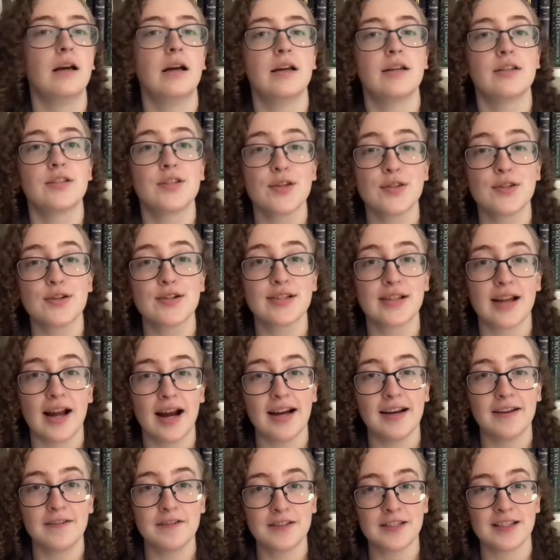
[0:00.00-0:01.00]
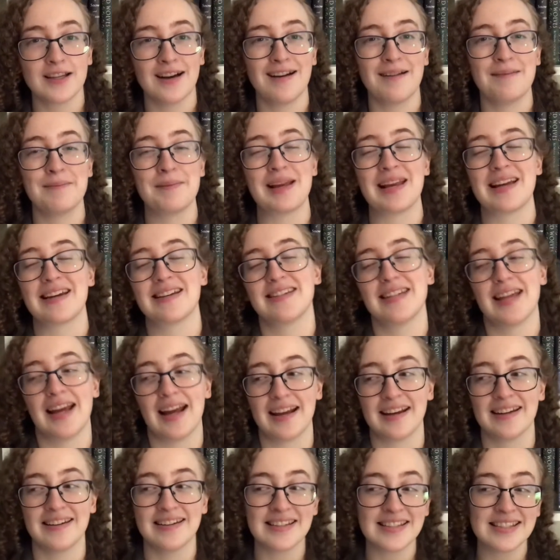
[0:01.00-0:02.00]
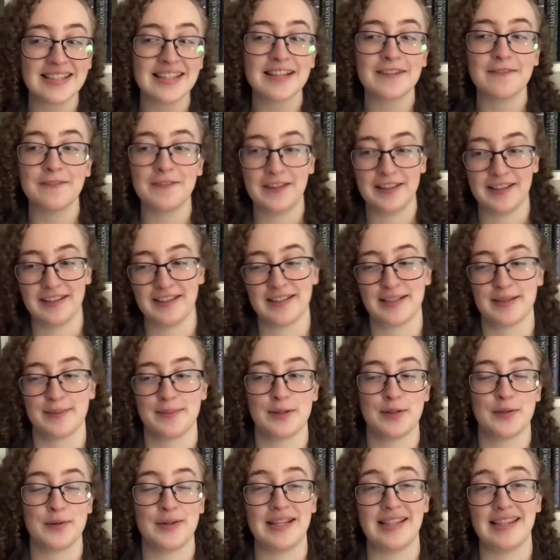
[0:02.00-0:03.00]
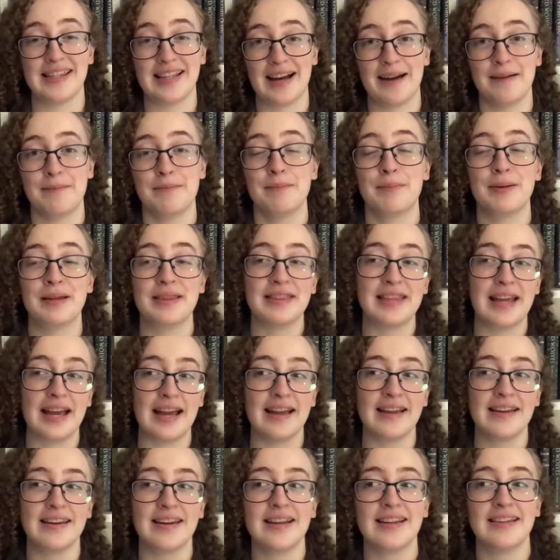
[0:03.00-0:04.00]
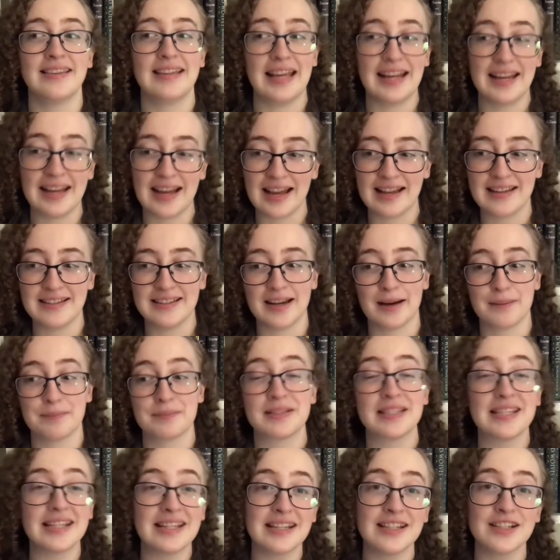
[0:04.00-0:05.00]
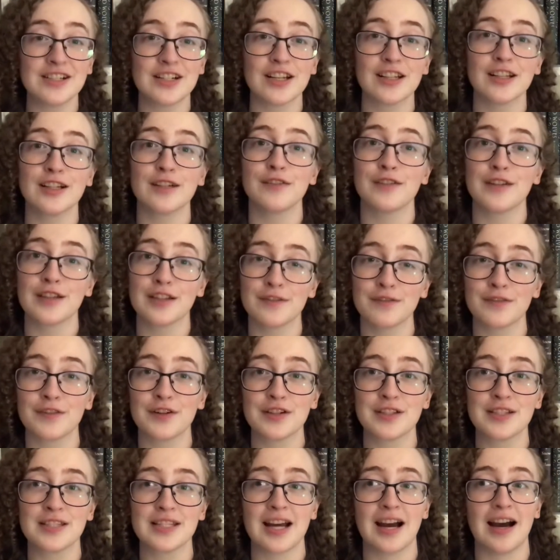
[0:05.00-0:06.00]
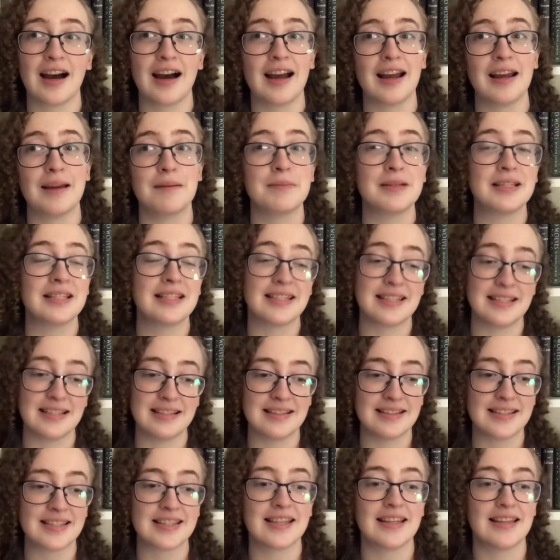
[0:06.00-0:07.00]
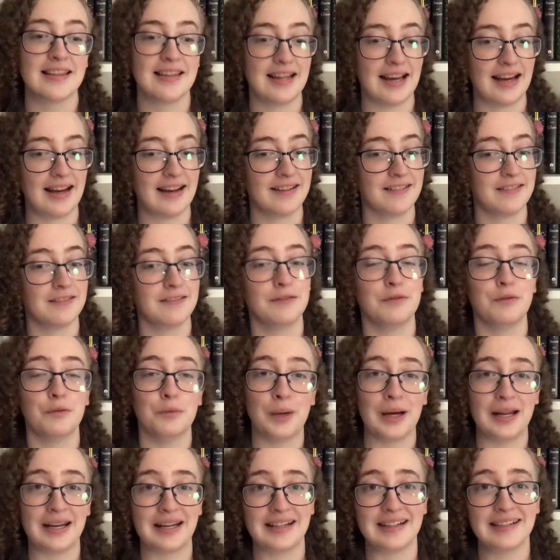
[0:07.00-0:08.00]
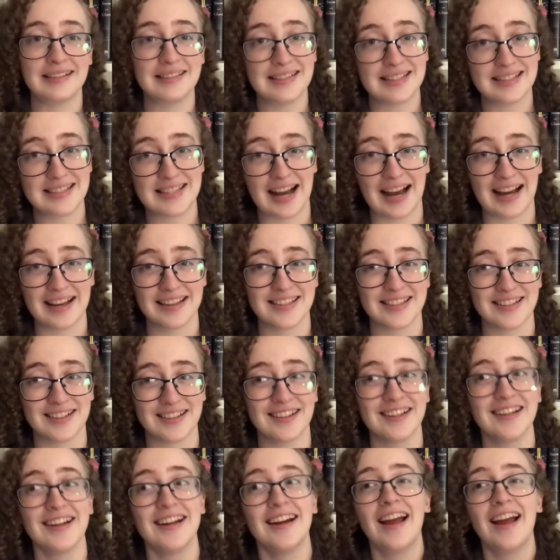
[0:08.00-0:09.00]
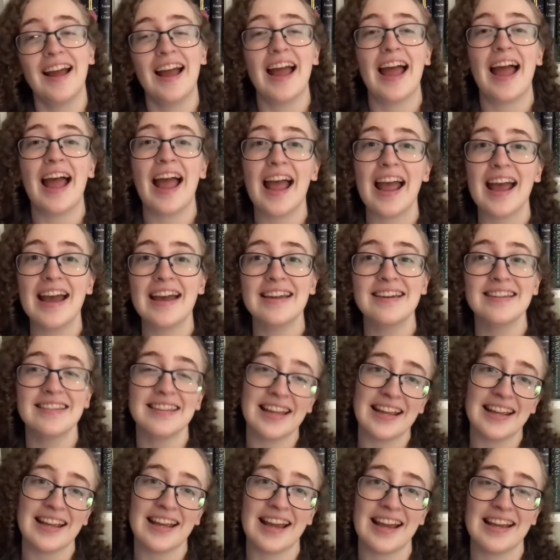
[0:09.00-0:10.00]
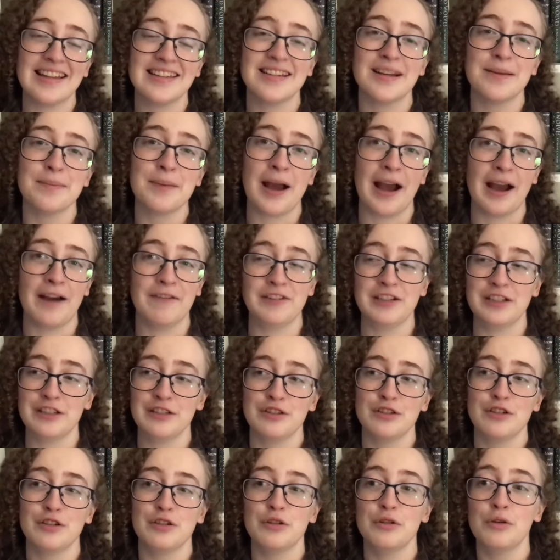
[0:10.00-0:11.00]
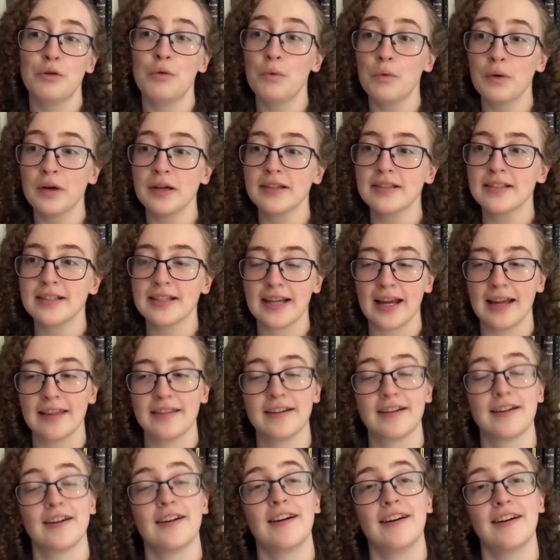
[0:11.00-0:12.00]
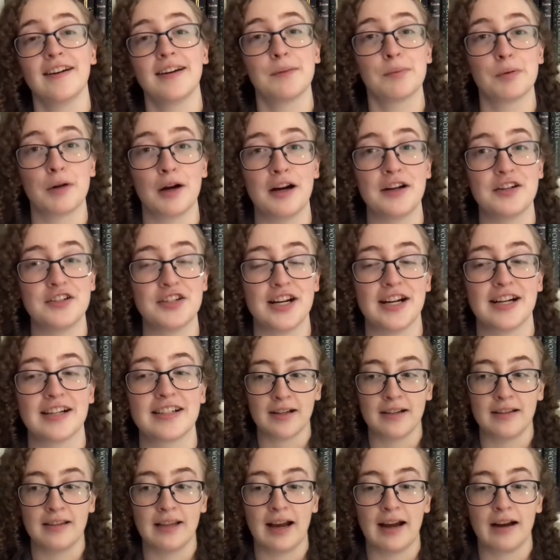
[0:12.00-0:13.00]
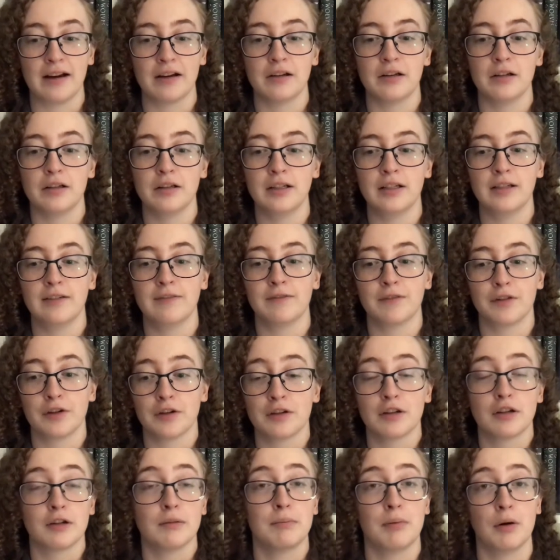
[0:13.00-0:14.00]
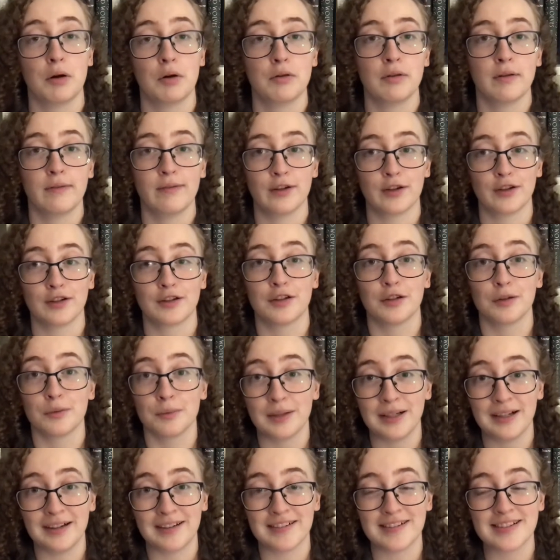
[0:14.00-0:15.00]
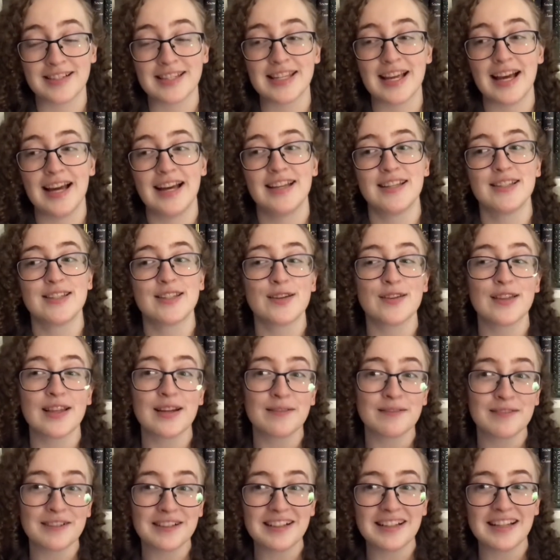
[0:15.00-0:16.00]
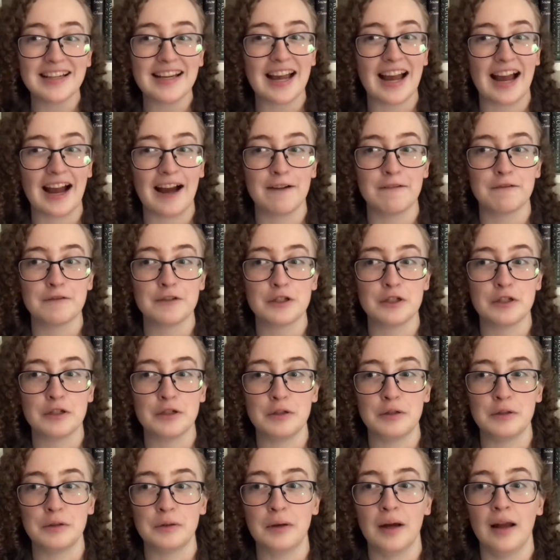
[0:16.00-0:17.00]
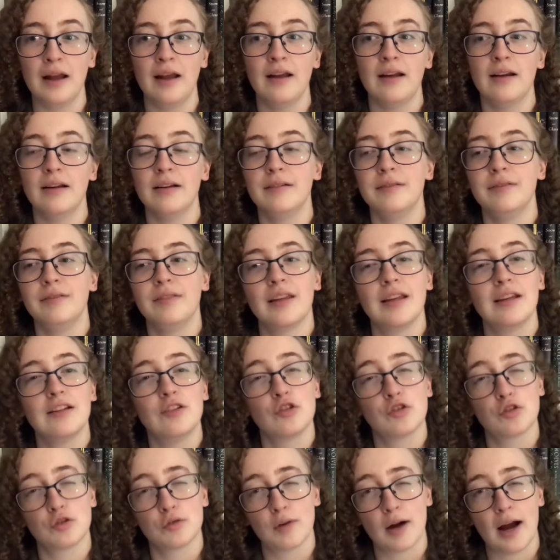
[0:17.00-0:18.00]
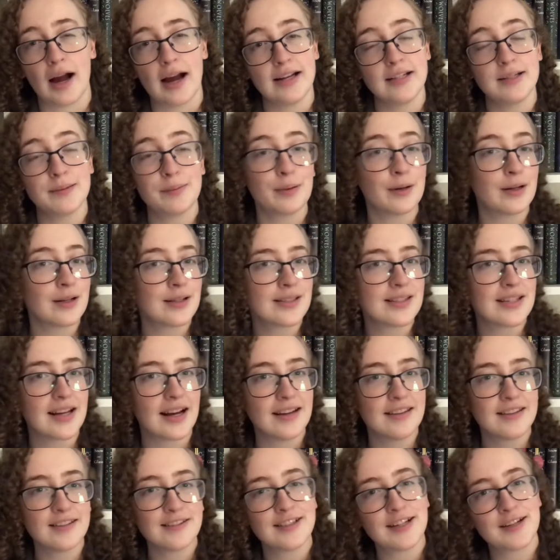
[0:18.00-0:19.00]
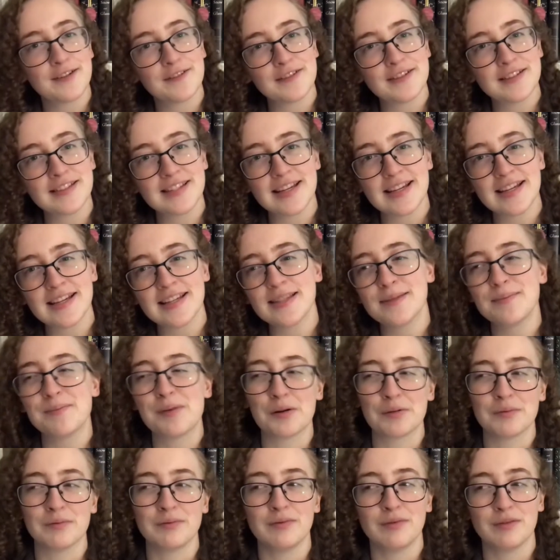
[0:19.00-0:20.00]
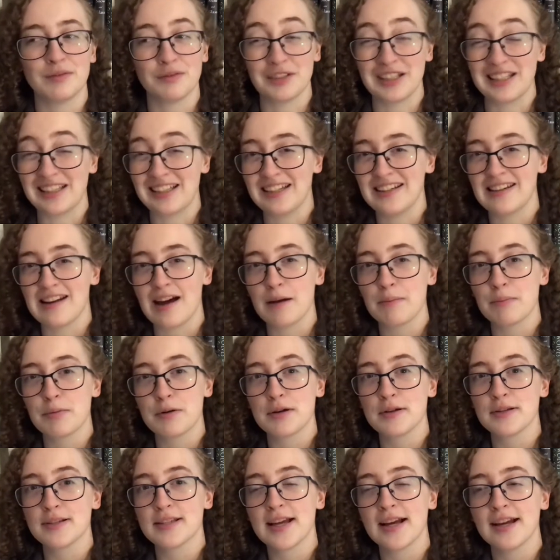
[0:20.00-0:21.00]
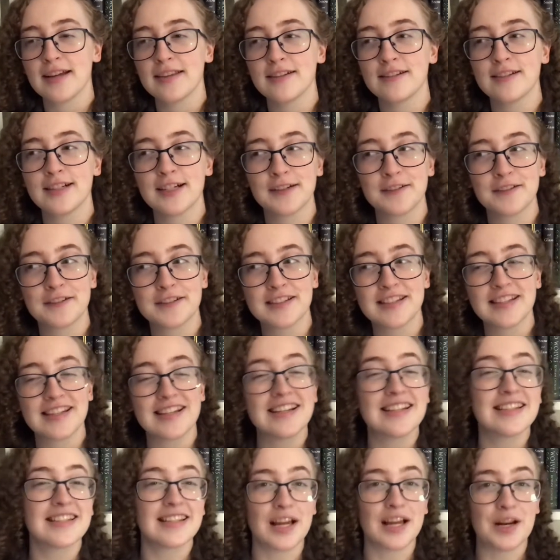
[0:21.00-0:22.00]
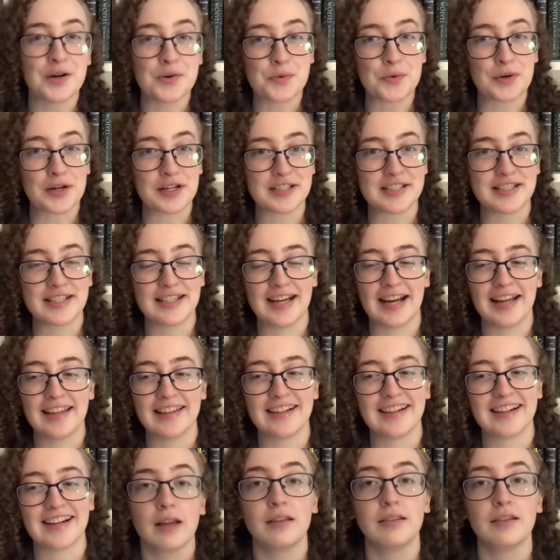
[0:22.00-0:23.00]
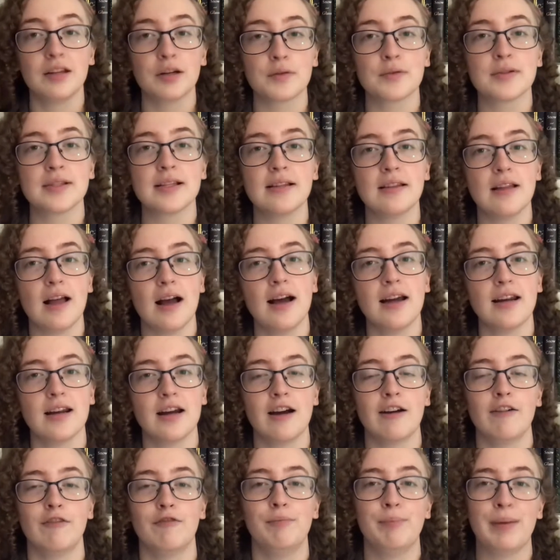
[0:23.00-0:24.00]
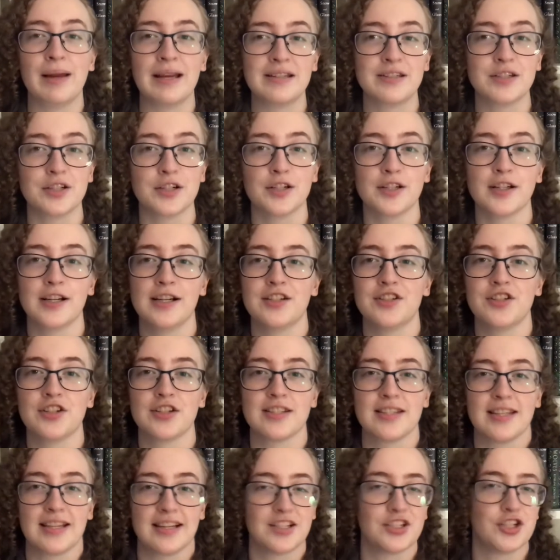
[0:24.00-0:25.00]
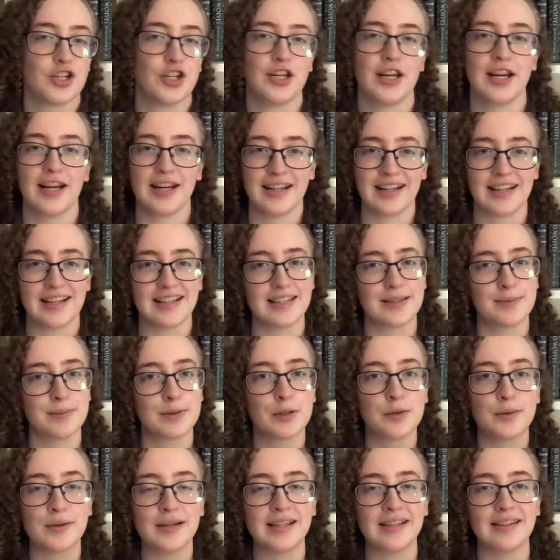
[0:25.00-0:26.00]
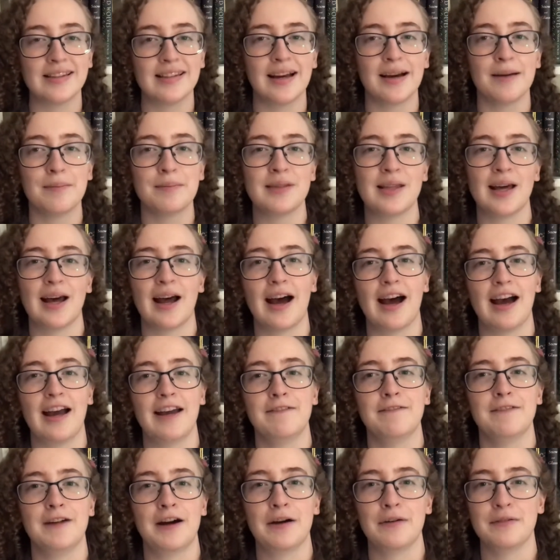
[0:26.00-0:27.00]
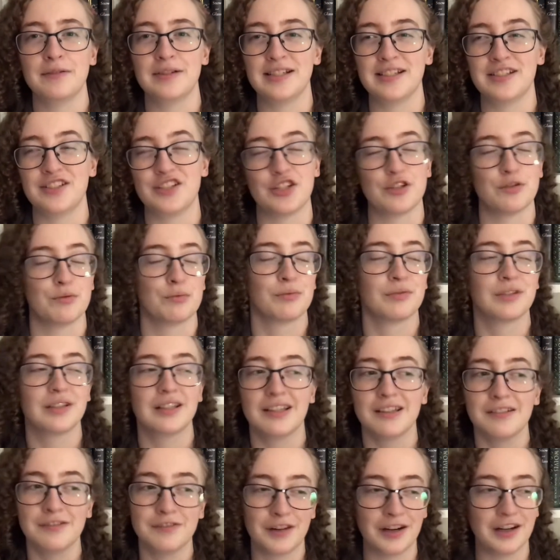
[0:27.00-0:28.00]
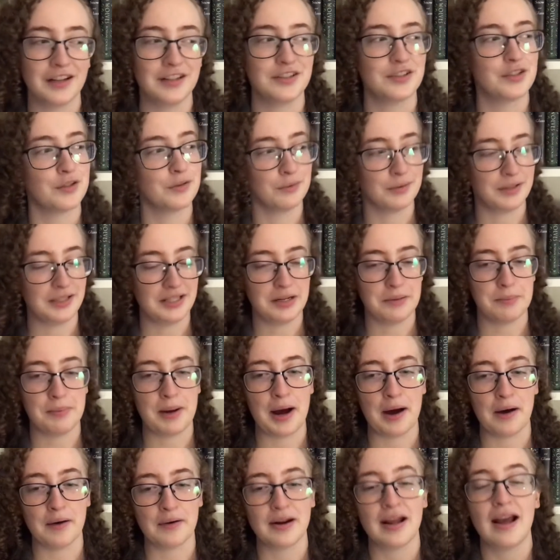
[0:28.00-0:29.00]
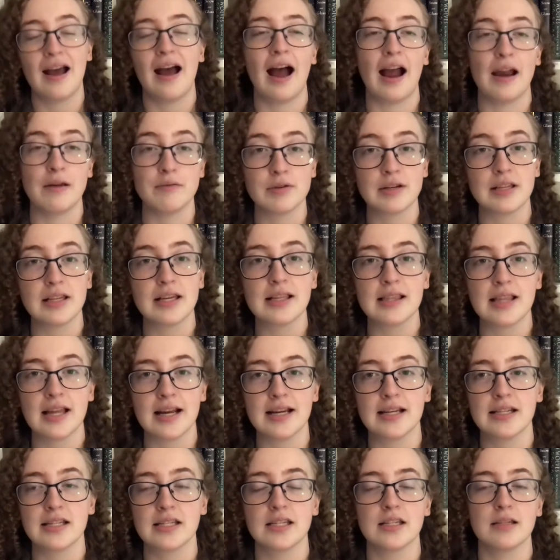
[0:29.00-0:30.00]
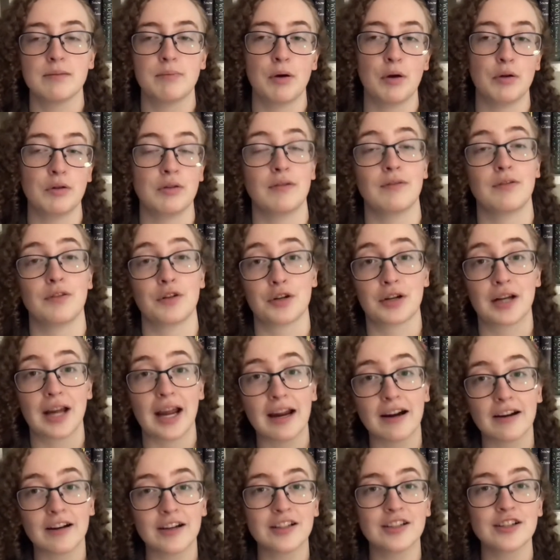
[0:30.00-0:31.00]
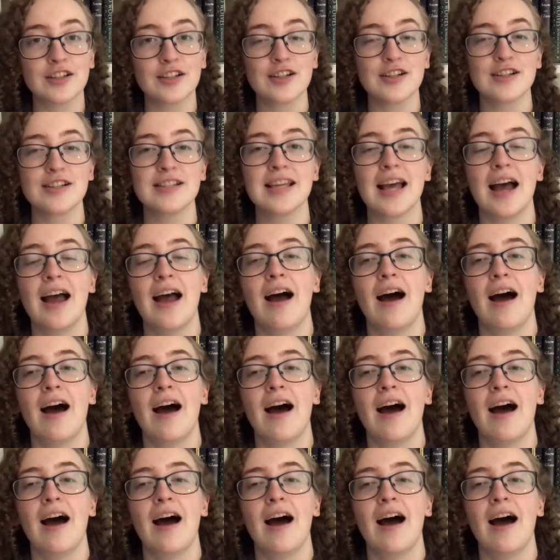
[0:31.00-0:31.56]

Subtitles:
So there's kind of some antagonistic feelings between them, but then they end up seeing each other for the first time since that wedding disaster, and they end up having to work together on a project that could further both of their careers. So they really have to tried to put aside their differences, but really not put aside their differences and work together. There was a lot of banter and just like shenanigans between them that I found it just really fun to read about. I really liked both of their characters.